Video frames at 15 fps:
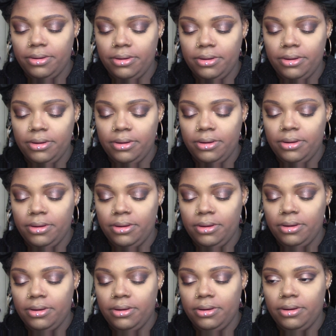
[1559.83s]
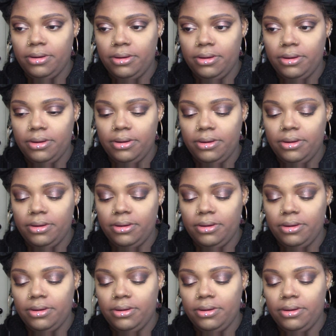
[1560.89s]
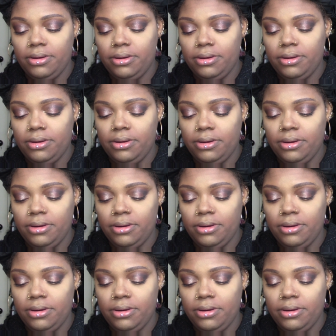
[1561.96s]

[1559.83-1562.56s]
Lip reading: Nothing is said.